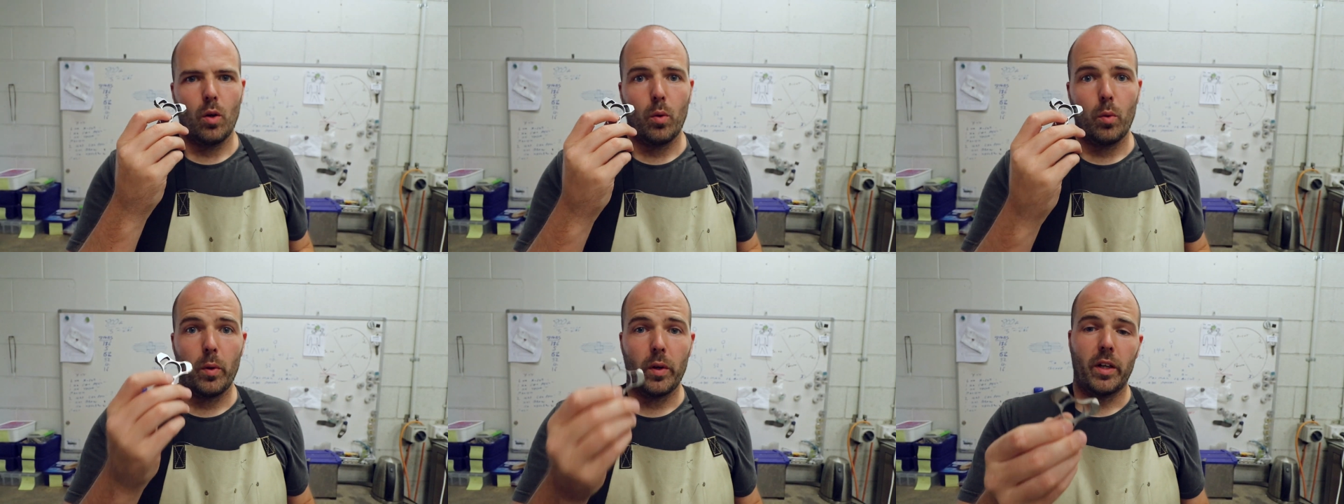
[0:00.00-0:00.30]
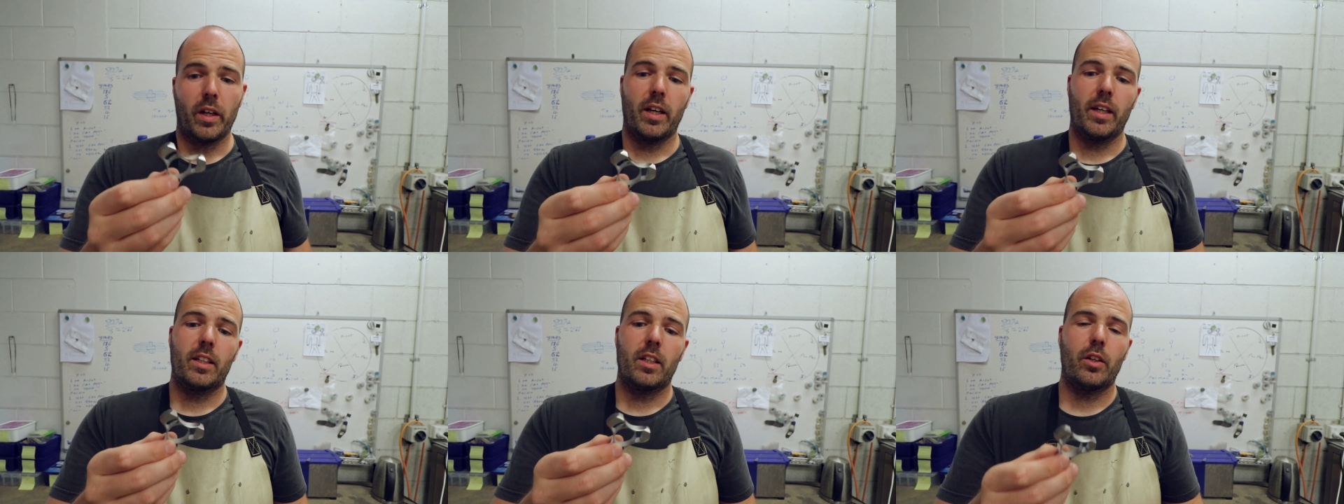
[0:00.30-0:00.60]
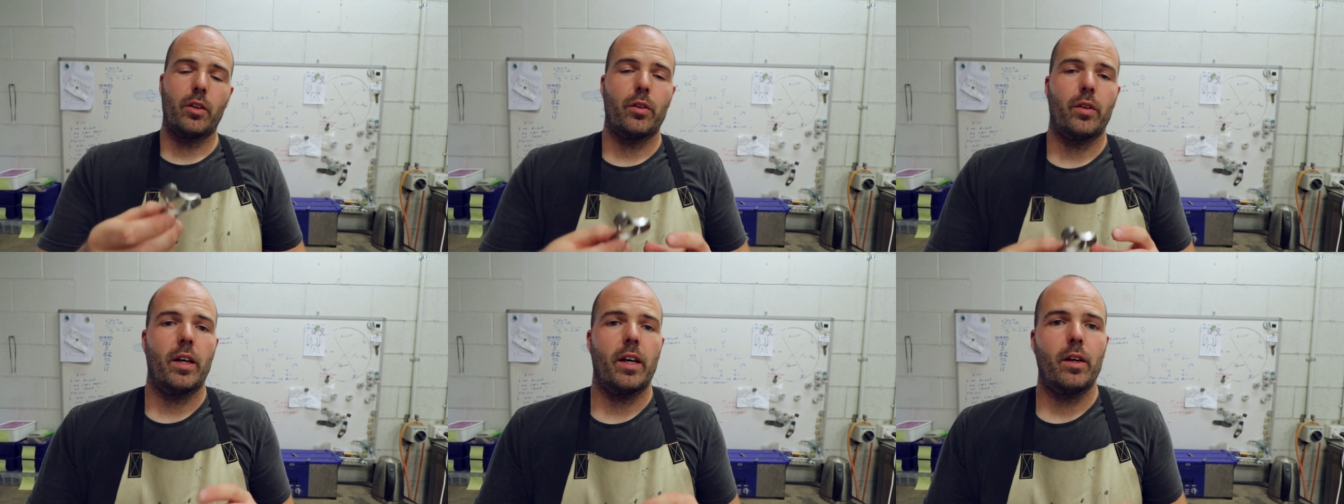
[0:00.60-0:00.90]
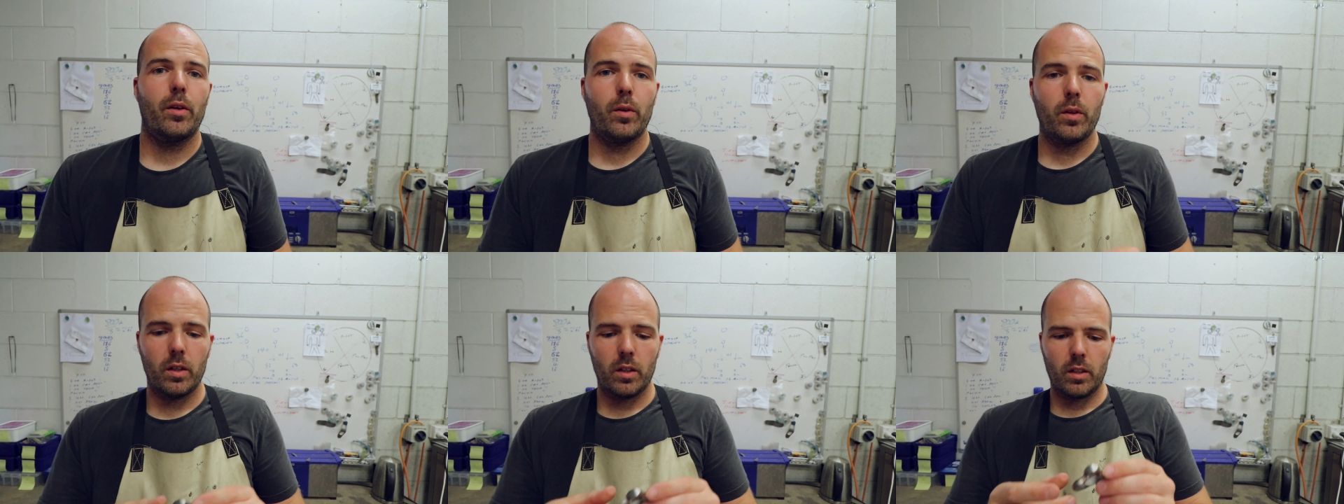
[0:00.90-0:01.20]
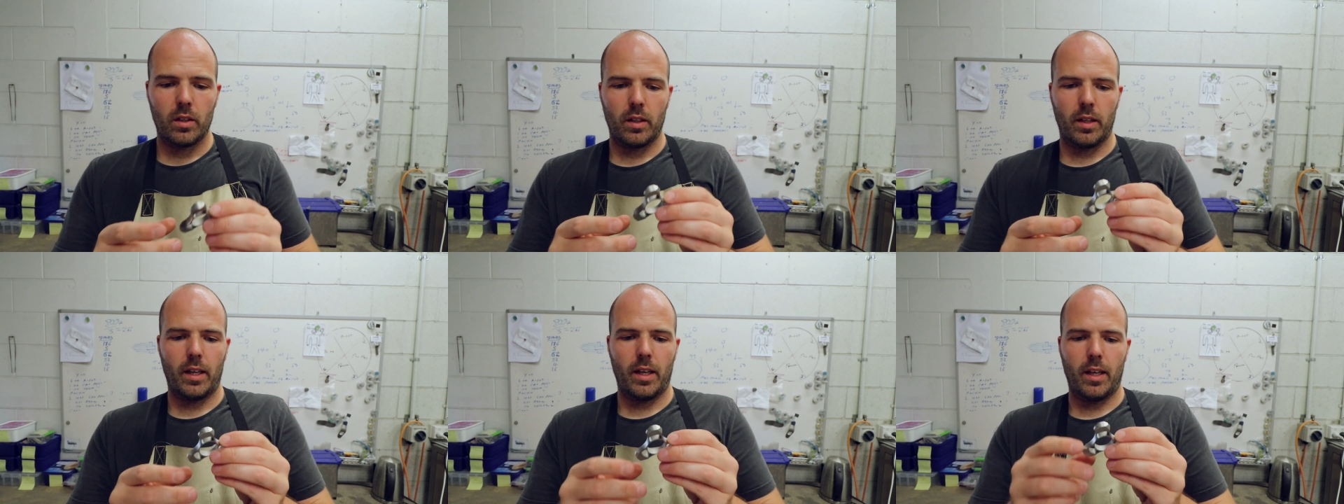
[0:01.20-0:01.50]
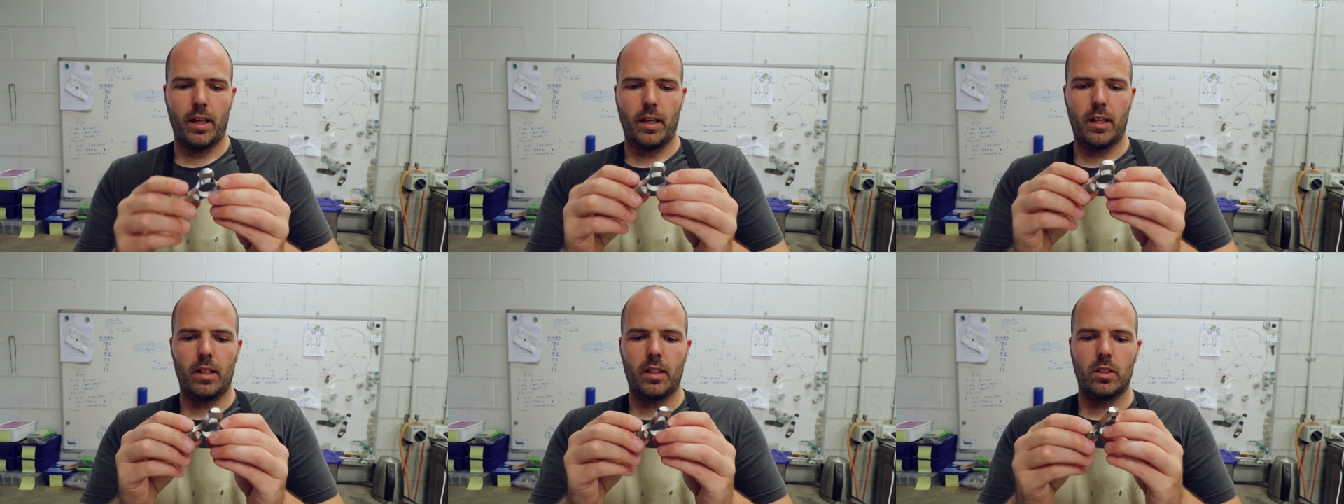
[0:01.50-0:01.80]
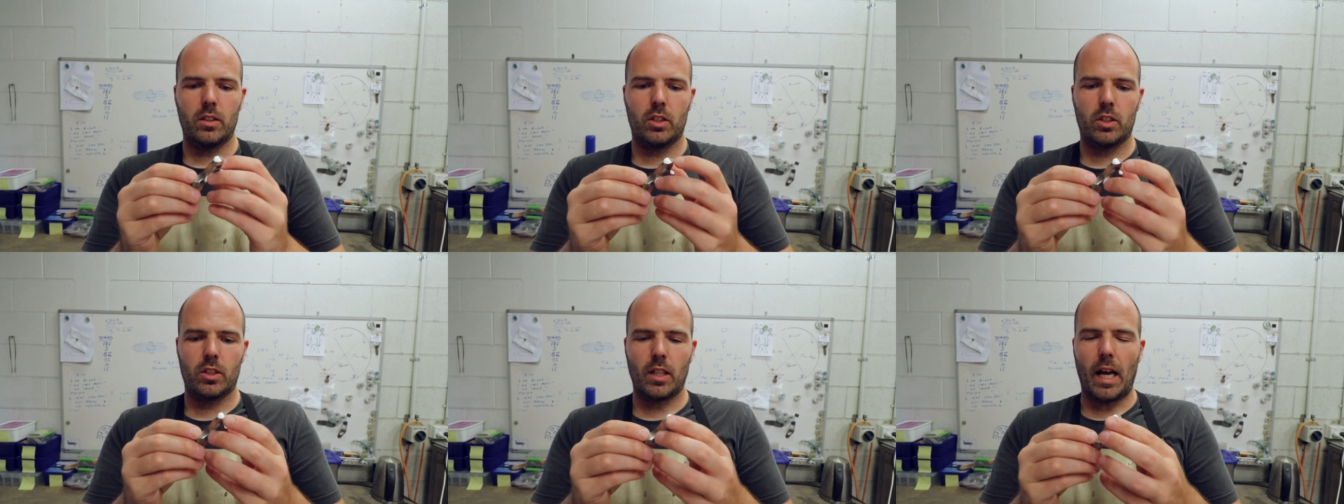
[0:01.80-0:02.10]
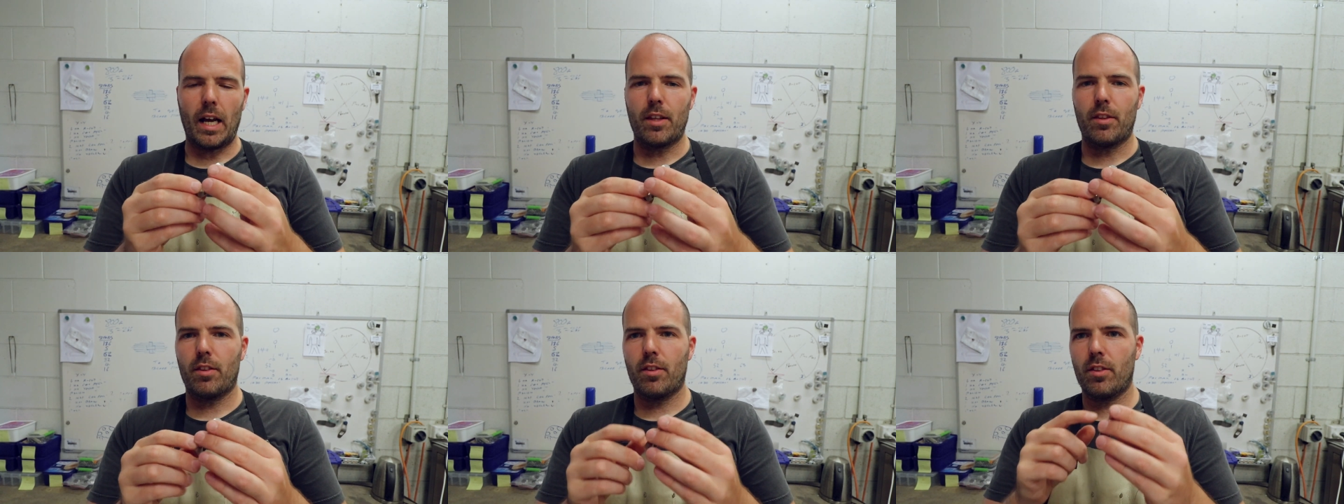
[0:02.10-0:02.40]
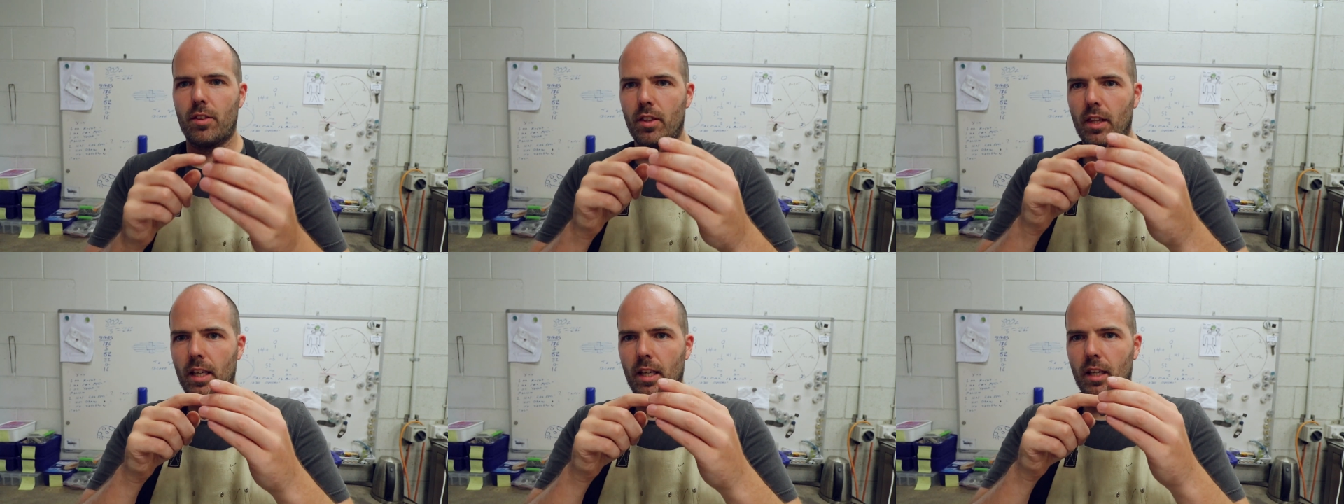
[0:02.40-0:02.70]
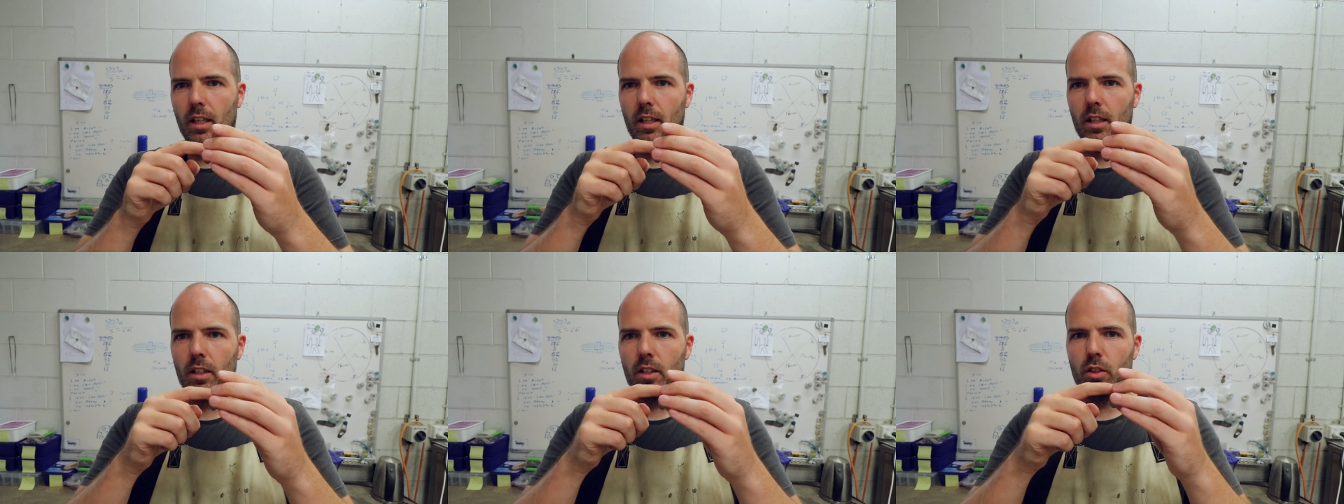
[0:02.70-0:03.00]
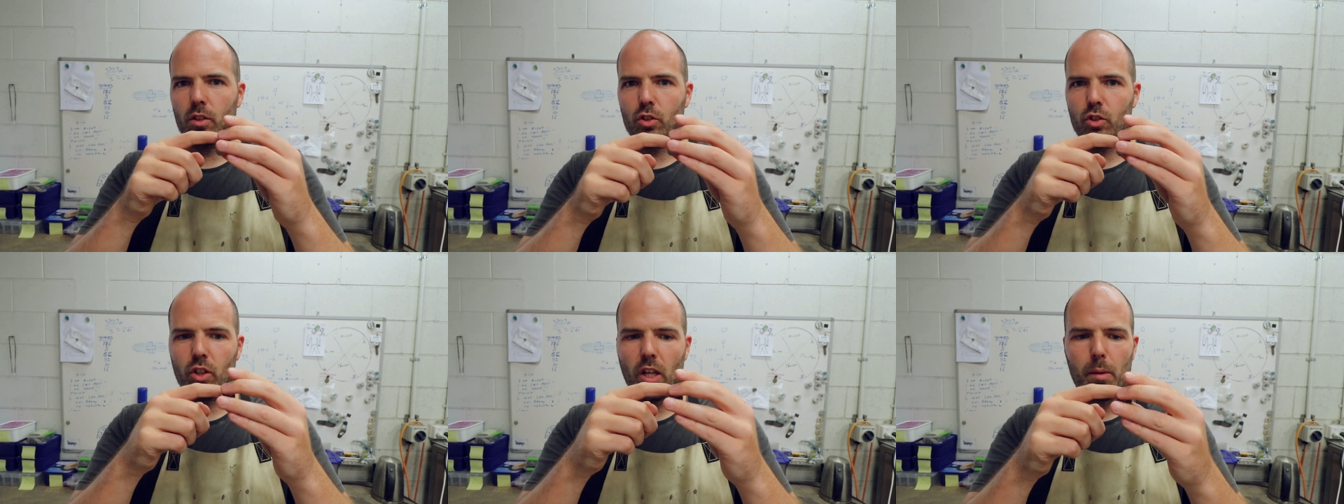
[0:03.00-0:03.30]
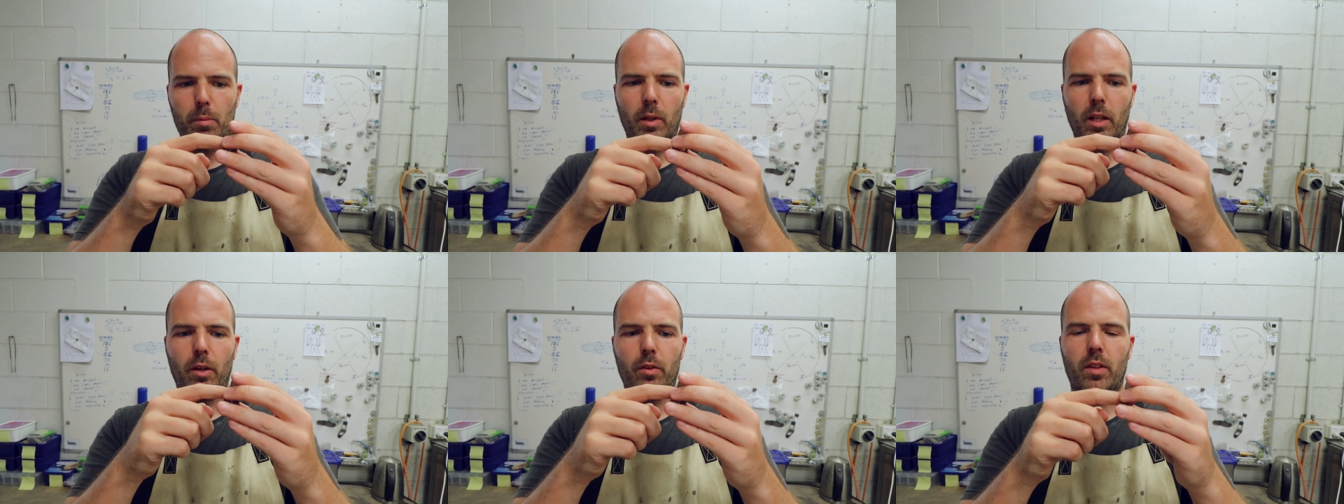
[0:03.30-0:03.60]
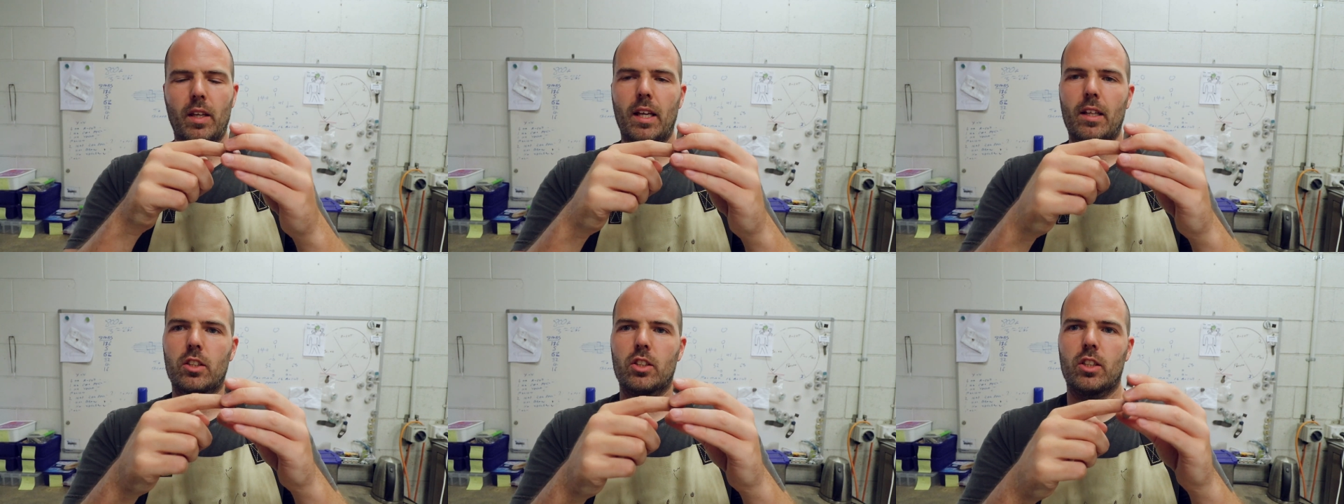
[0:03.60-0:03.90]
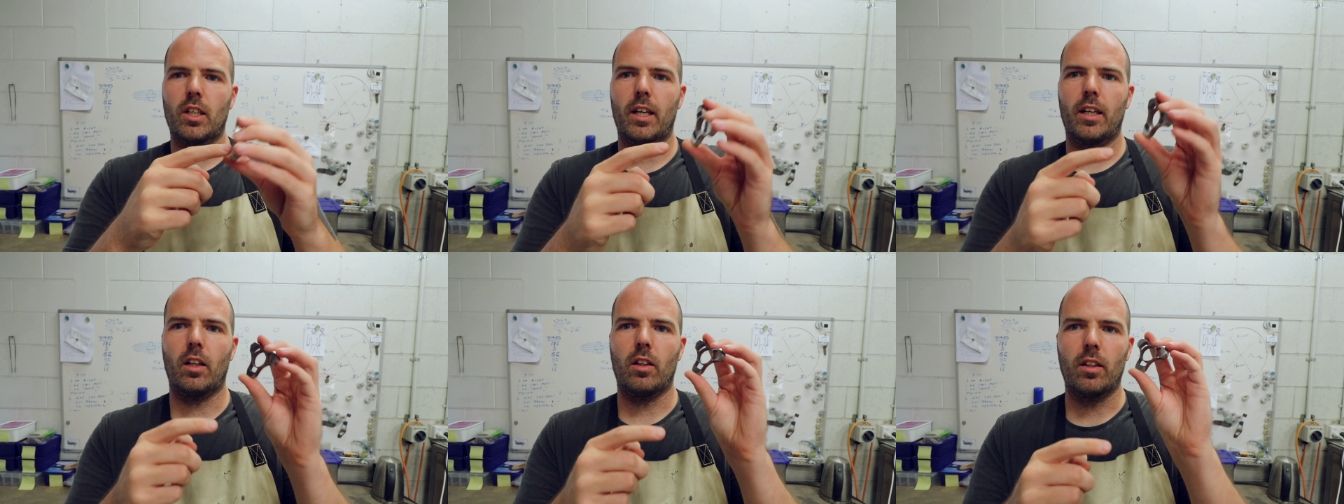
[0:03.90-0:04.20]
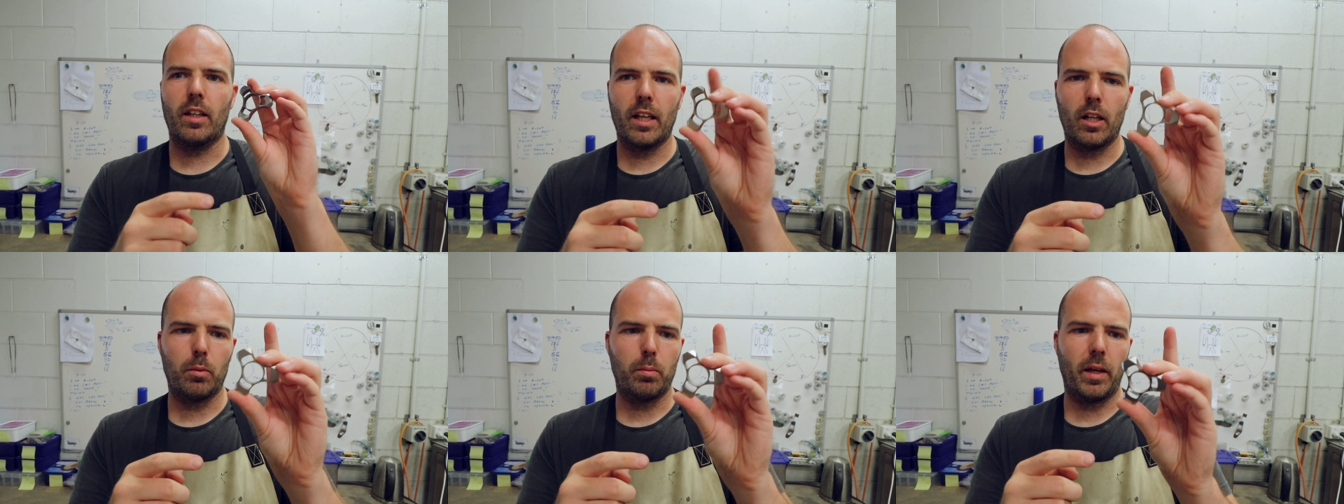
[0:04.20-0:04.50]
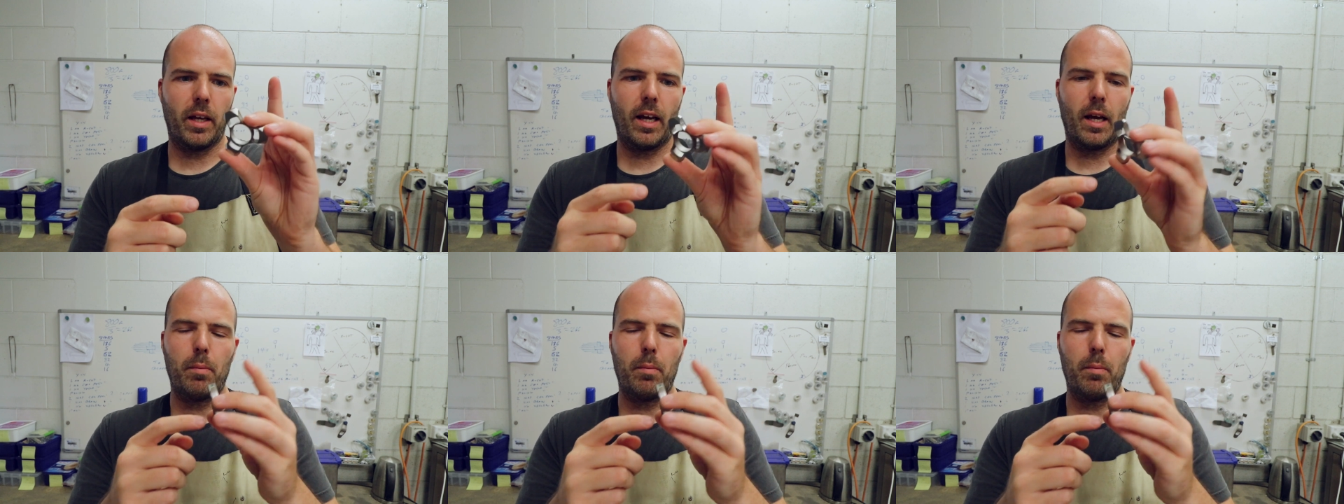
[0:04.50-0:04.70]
What I need to do now is, I think, Dremel out the inside a little bit.